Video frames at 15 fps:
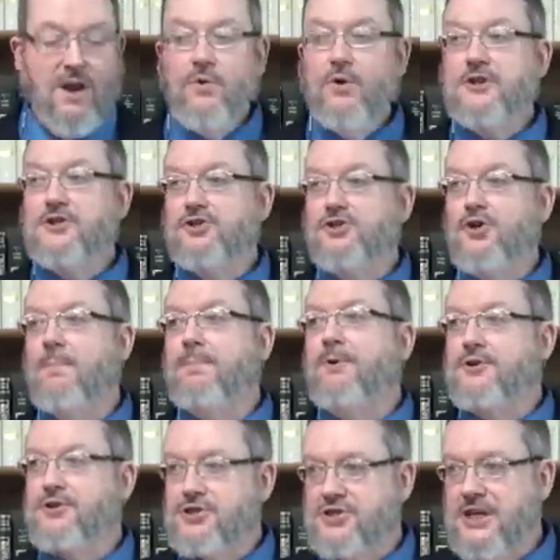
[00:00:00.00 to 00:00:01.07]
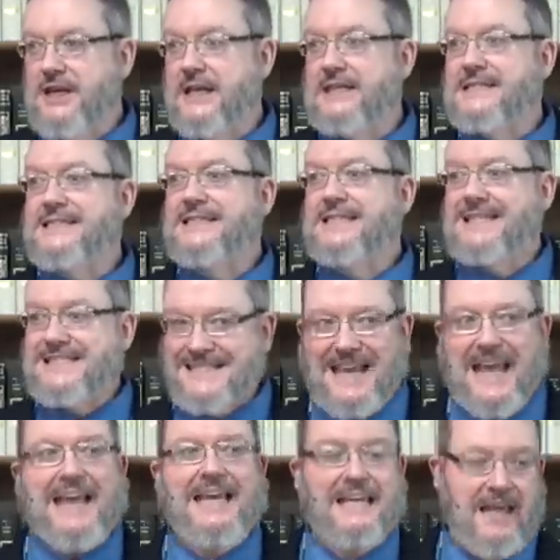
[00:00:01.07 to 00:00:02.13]
which supersedes the
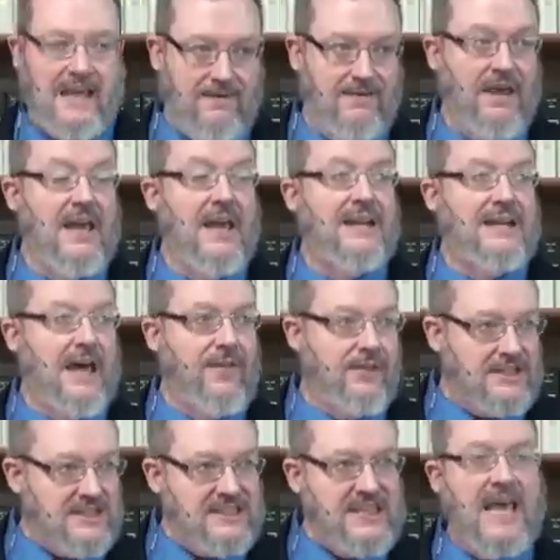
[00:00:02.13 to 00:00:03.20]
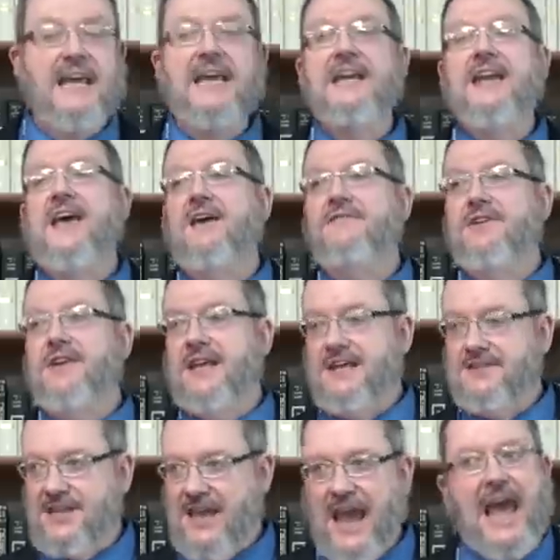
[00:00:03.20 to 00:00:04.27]
second heaven. Now, the second heaven
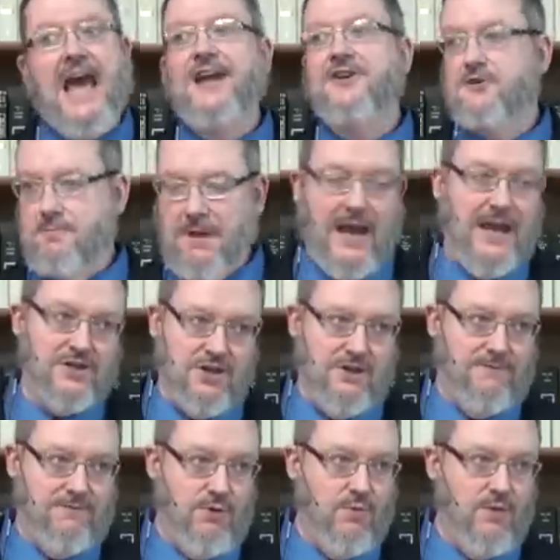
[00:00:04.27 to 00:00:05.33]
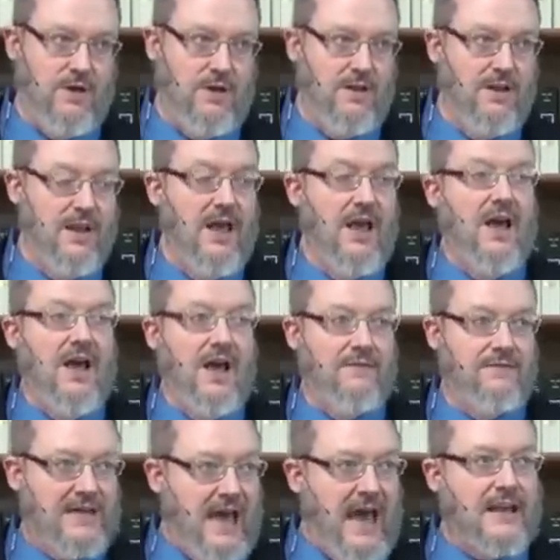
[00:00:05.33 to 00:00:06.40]
is a hash mash, if you will,
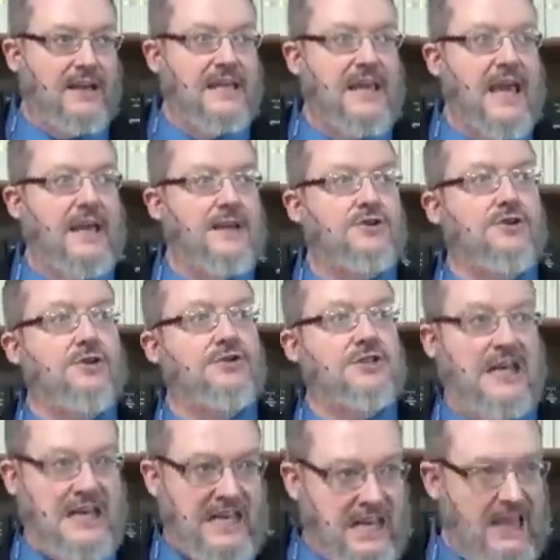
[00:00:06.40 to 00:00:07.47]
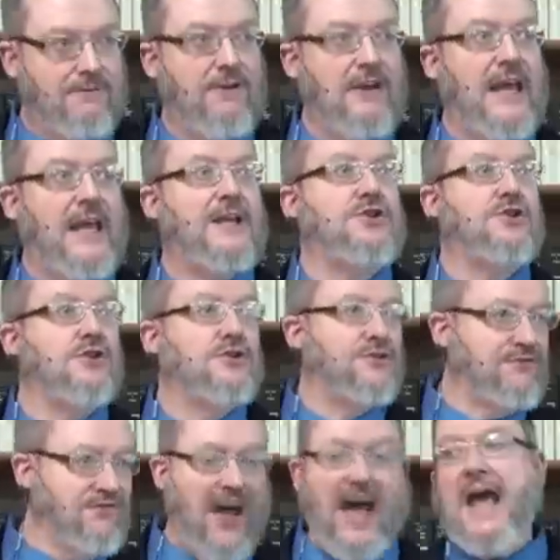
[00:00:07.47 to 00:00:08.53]
of godly angels and evil angels
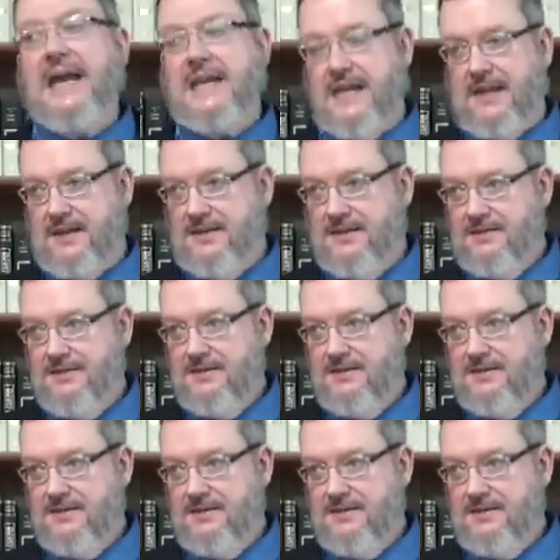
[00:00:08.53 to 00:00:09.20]
fighting